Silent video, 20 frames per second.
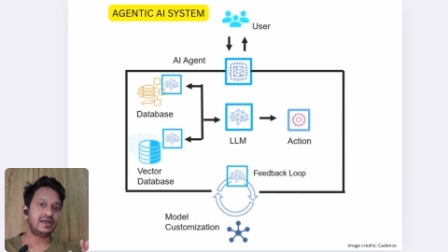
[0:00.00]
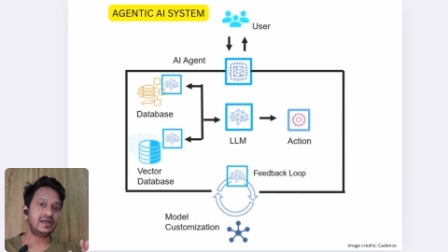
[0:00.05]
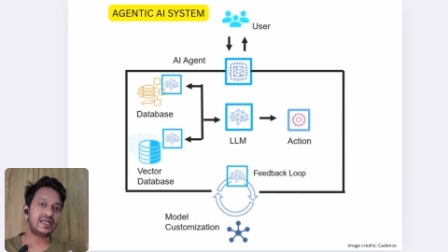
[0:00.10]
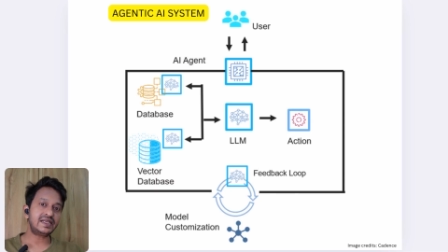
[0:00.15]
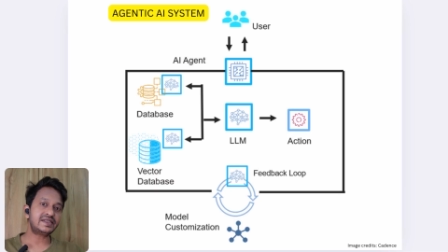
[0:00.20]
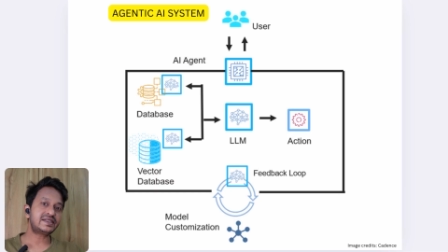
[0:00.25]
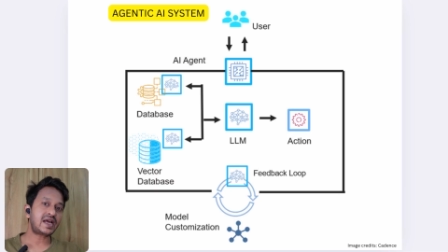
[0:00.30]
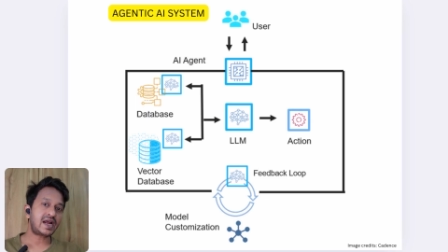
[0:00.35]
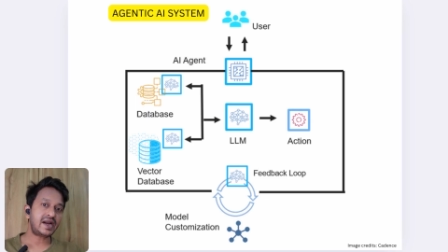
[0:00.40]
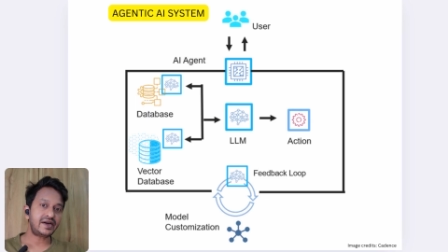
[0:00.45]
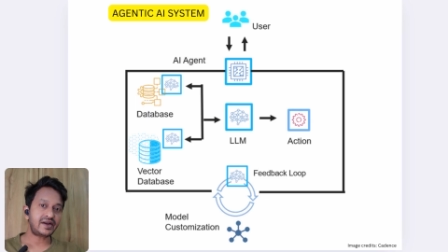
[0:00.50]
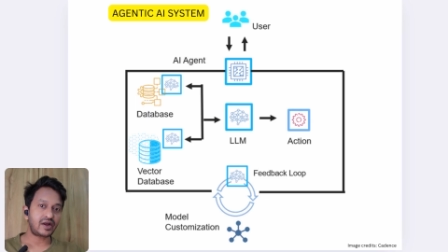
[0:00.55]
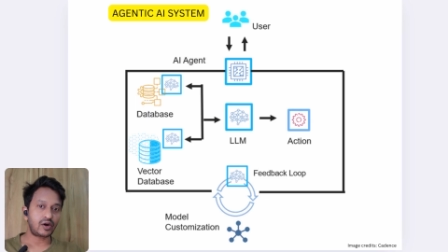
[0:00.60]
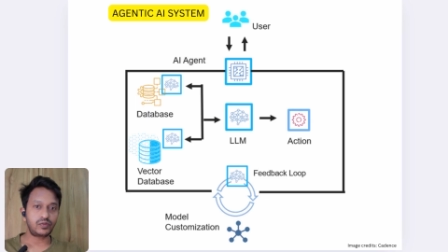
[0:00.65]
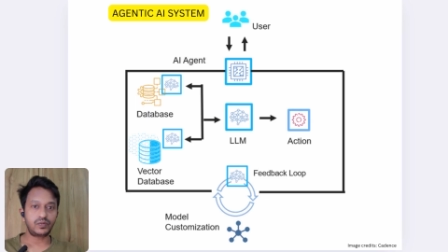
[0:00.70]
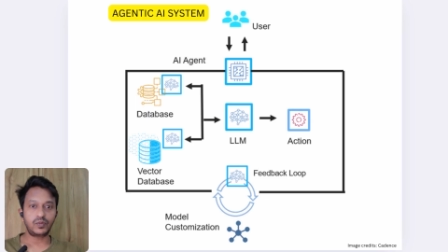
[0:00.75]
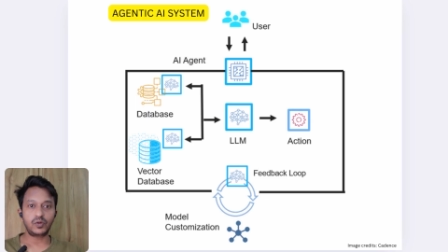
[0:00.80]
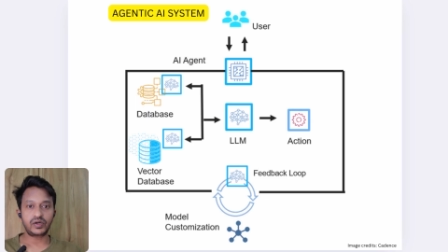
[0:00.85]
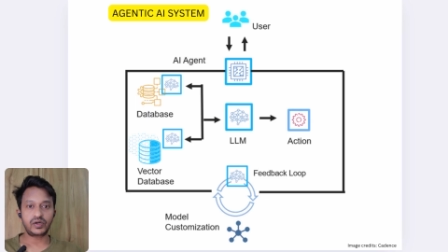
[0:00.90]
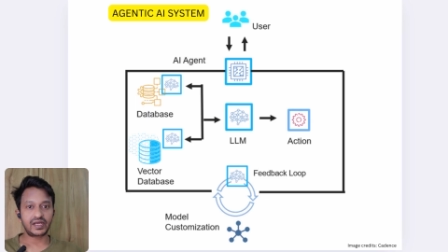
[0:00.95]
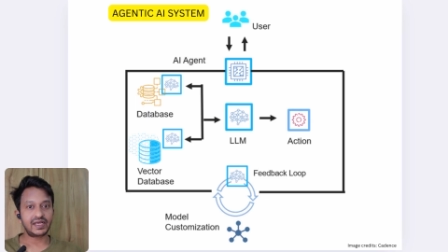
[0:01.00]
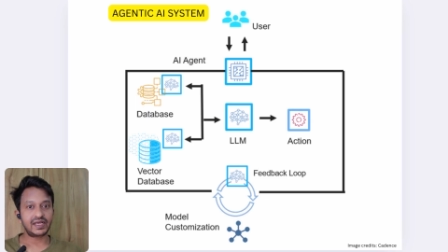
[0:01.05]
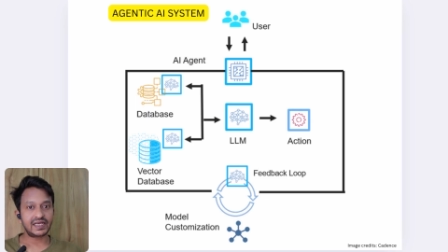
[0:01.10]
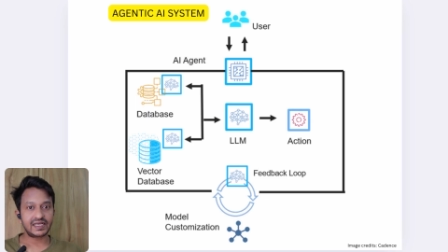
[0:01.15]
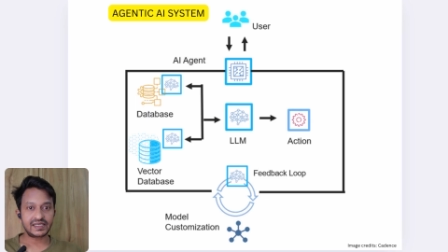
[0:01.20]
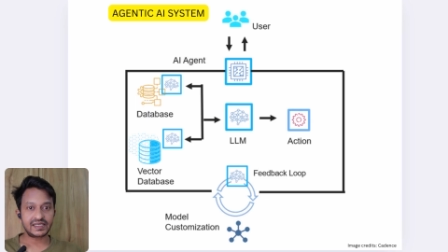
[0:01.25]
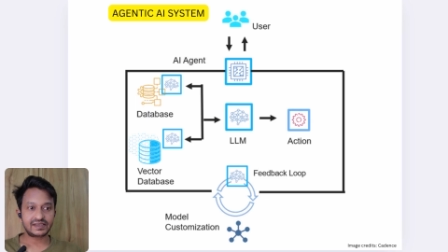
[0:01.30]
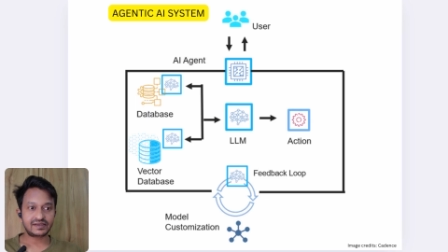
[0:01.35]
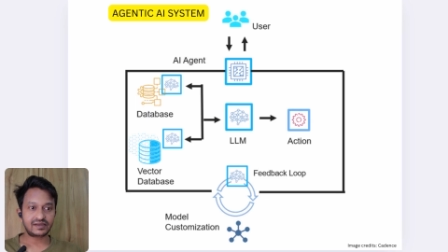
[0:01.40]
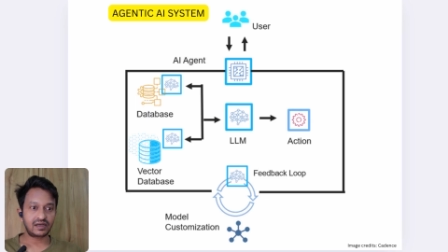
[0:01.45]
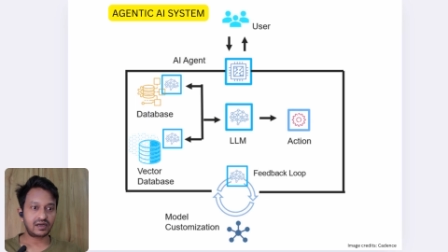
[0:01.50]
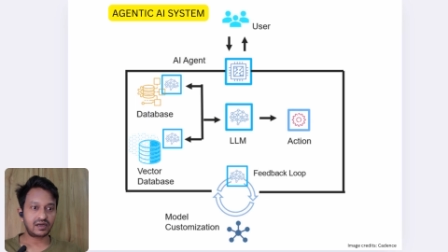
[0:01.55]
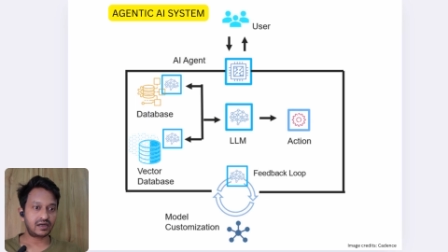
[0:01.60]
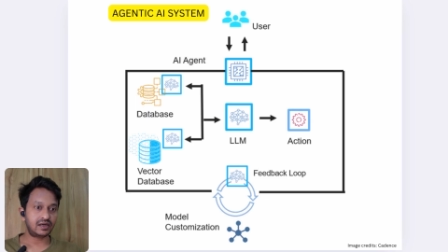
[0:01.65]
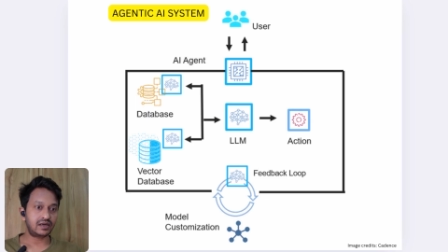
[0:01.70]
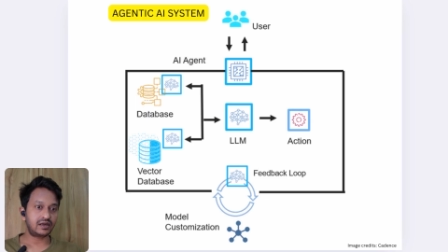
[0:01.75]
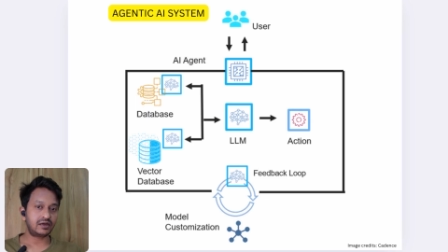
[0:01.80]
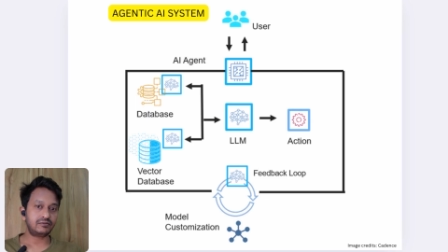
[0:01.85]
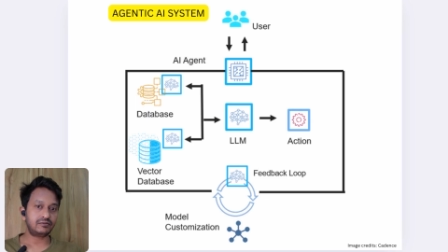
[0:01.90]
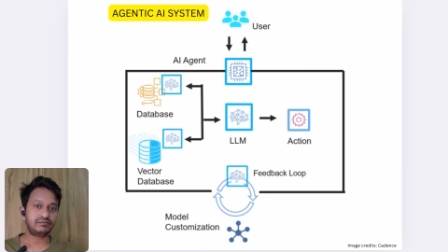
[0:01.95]
desired output is
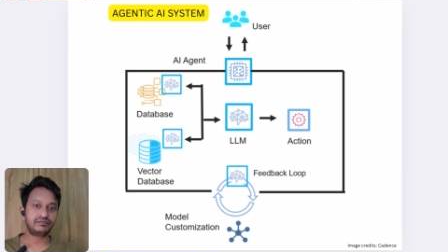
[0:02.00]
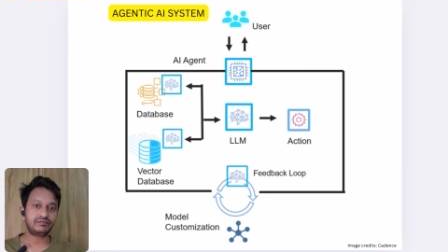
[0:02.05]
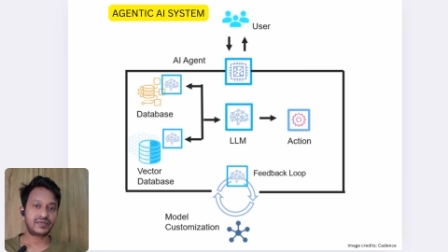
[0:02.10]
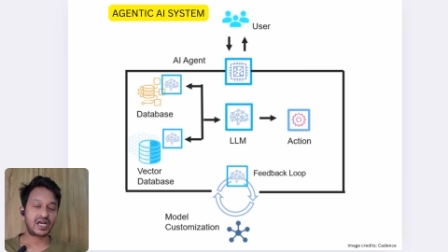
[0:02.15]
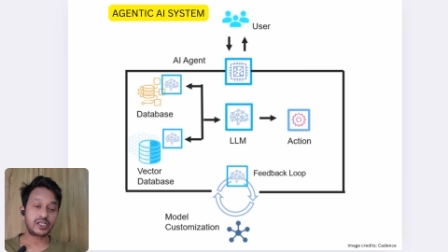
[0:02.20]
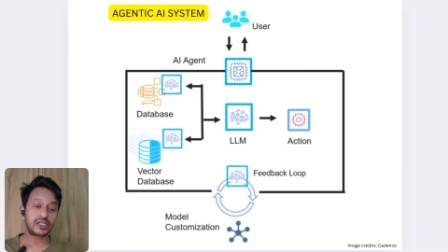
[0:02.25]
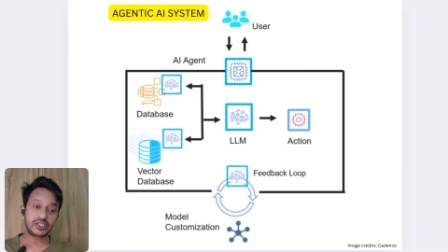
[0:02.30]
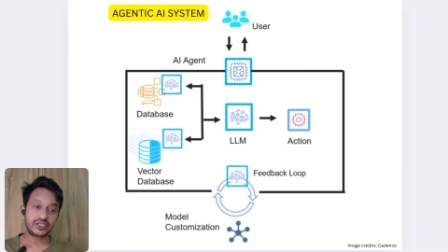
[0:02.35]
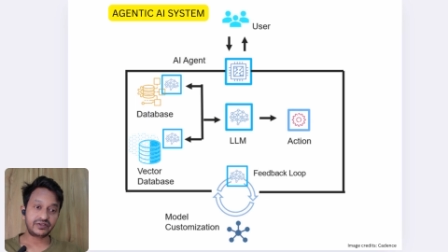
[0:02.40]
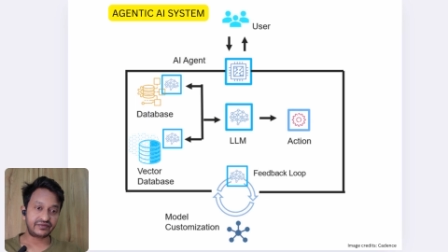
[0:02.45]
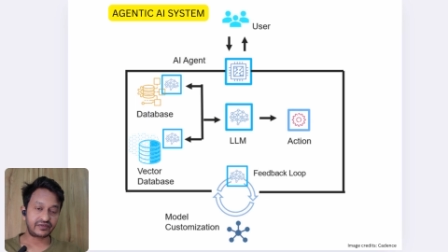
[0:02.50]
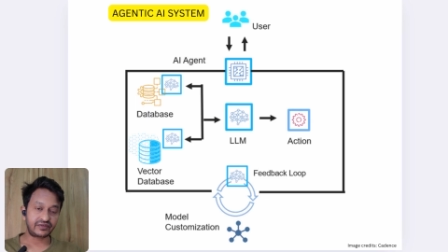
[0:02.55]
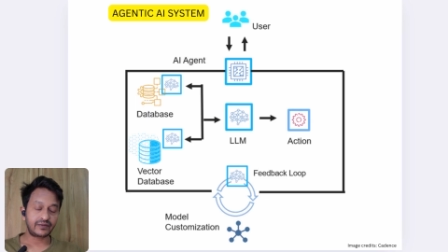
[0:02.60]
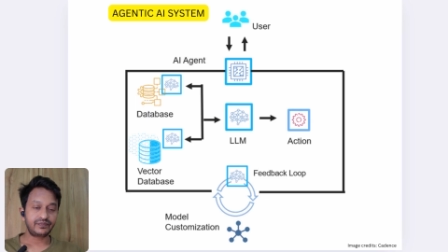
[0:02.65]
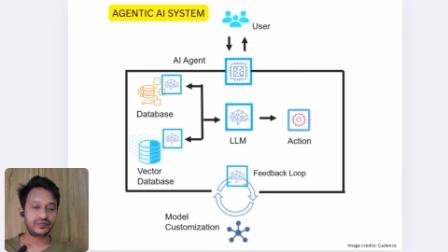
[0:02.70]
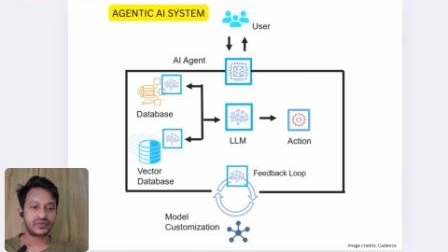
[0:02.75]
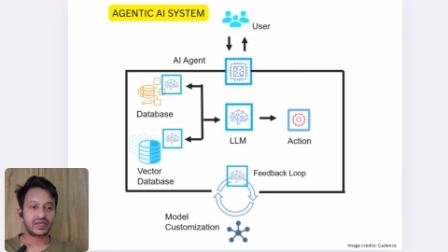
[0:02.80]
um, achieved